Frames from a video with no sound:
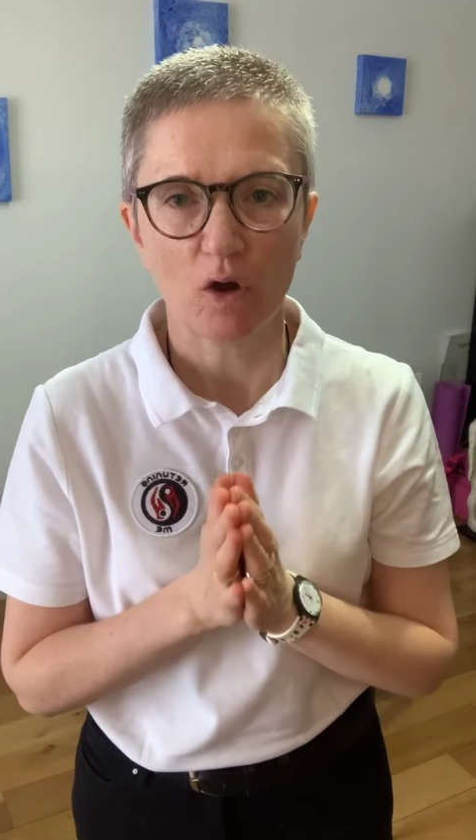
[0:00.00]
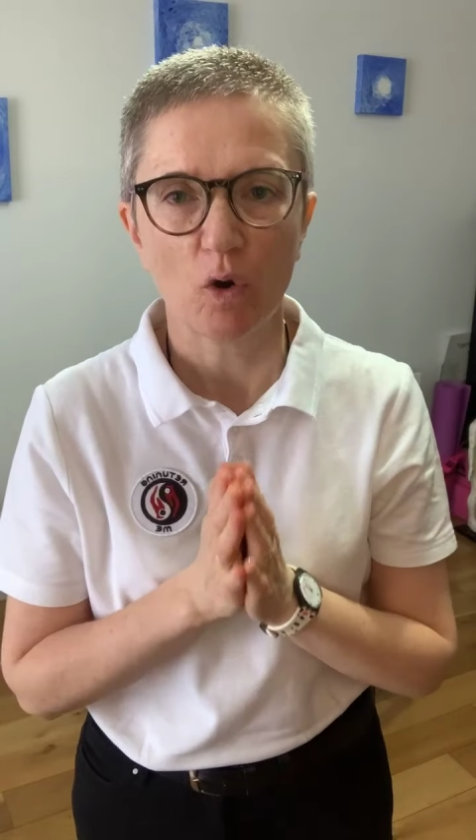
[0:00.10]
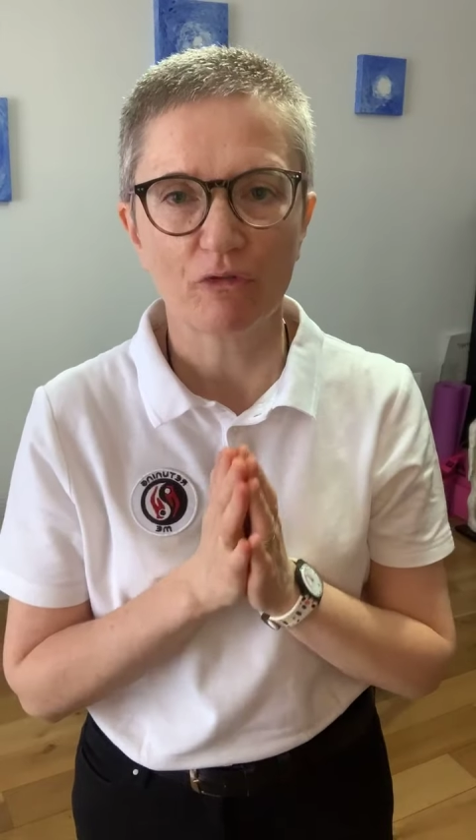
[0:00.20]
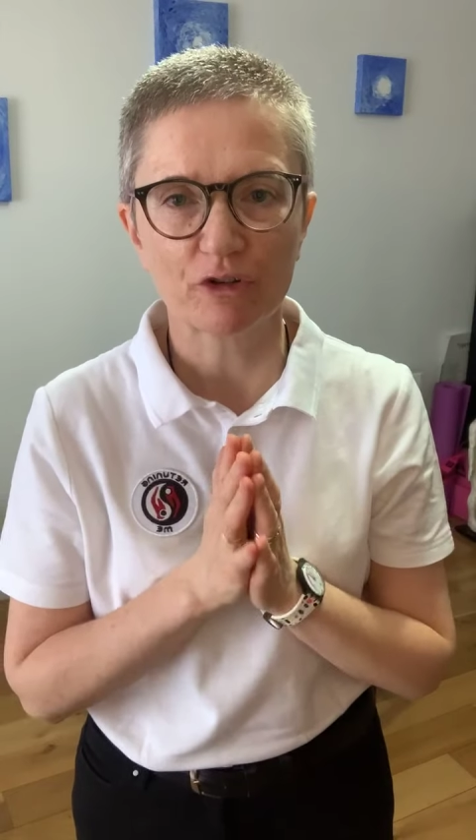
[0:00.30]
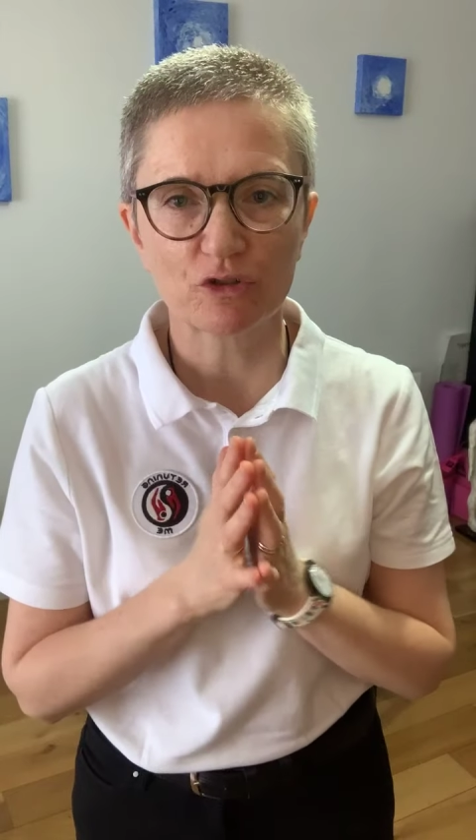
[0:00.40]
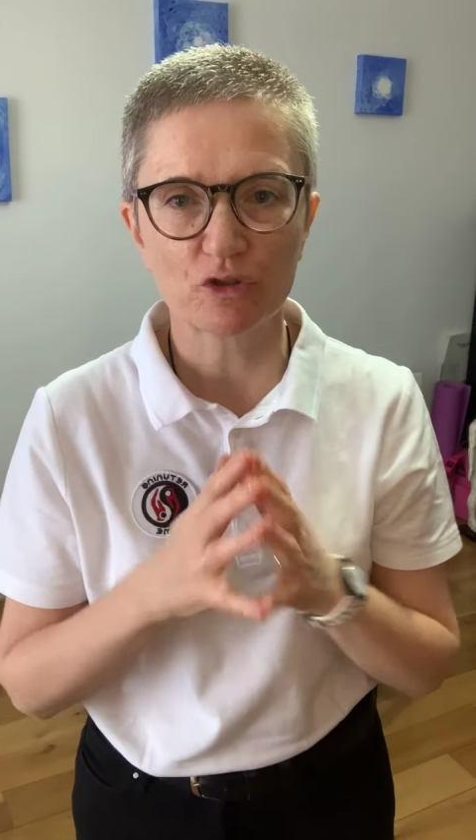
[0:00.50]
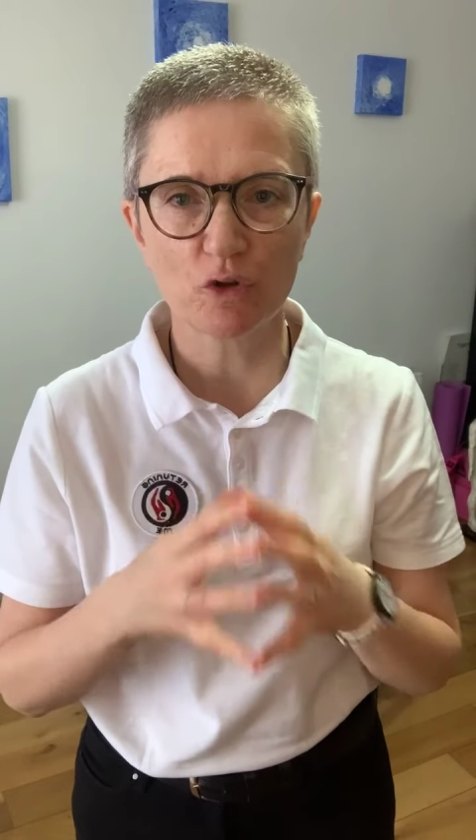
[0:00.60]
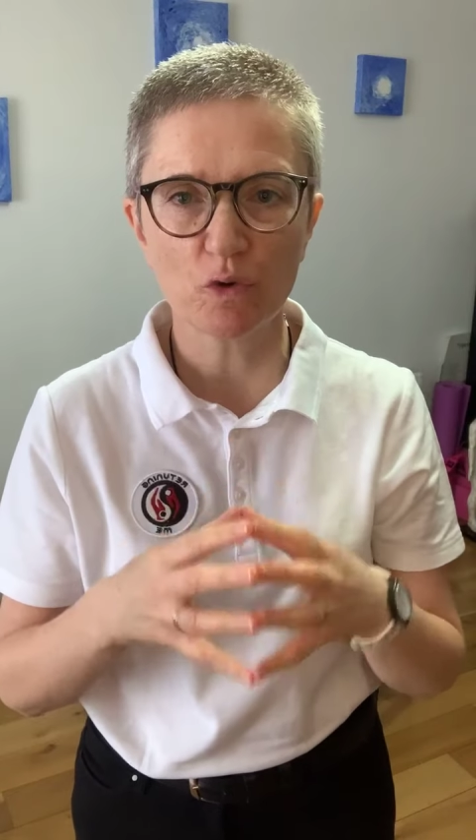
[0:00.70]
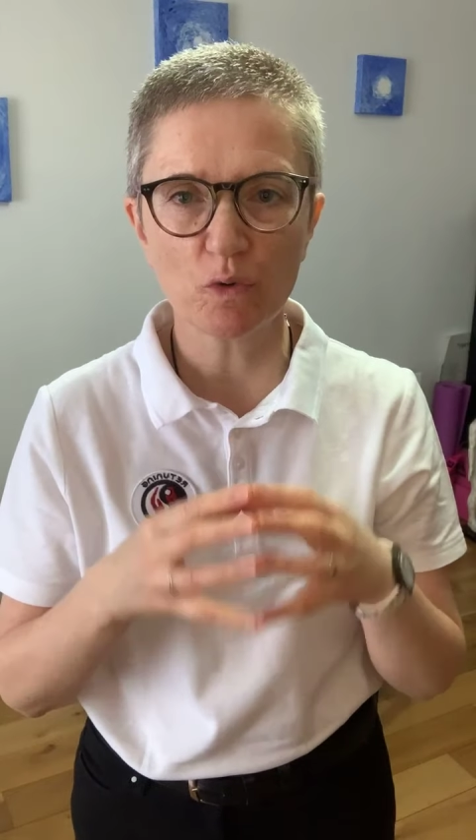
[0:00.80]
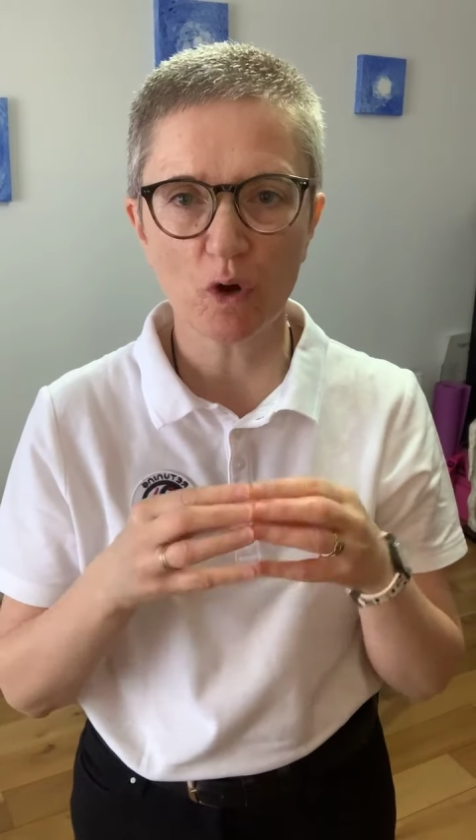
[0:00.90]
over
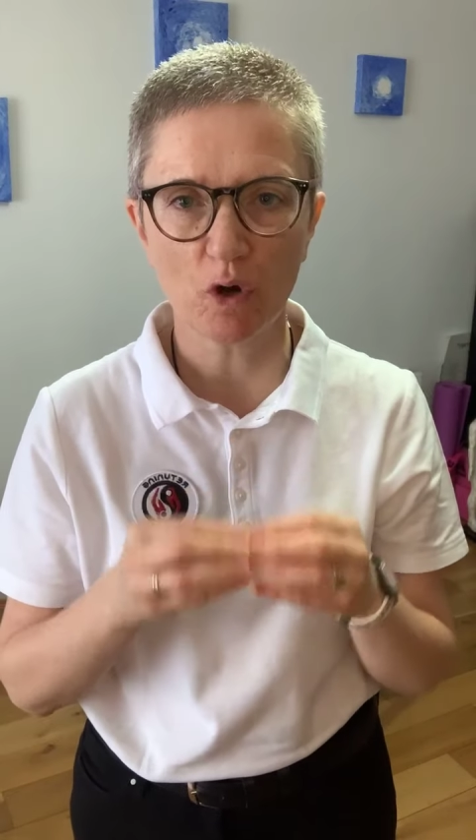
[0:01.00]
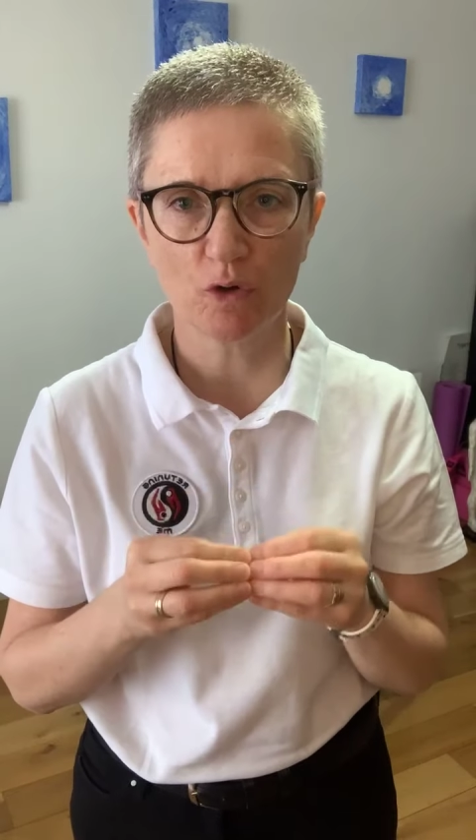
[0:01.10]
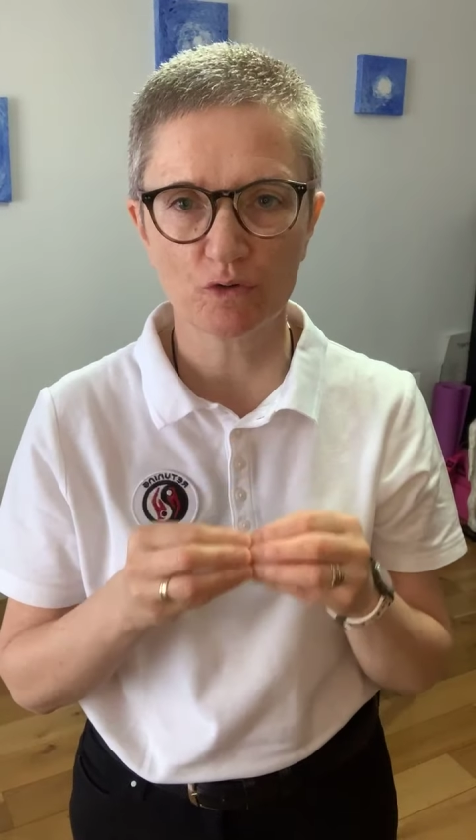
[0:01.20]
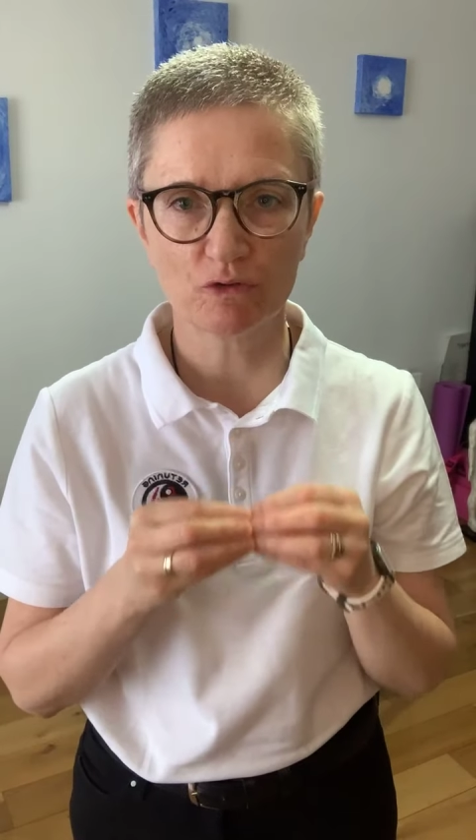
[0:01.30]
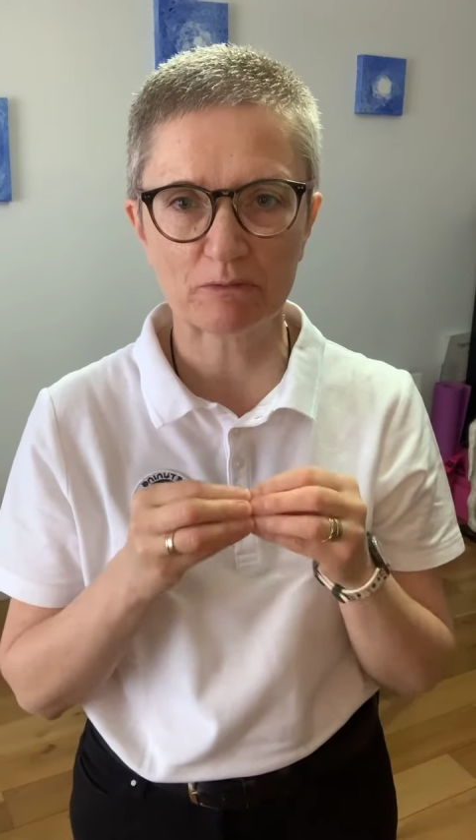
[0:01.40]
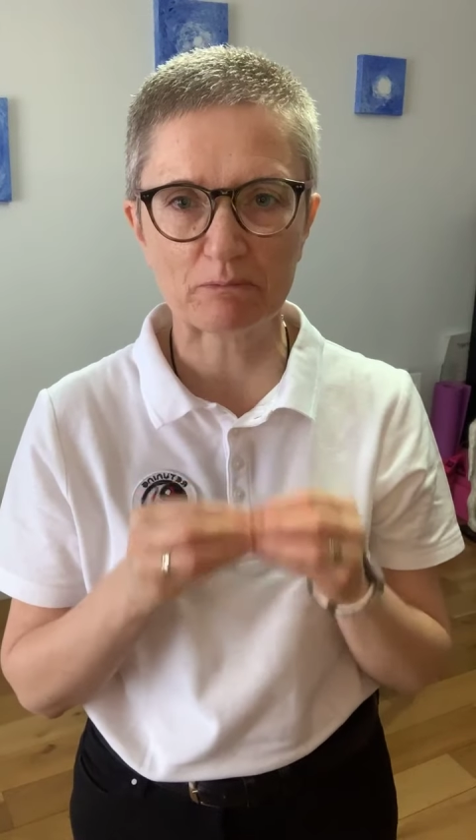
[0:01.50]
200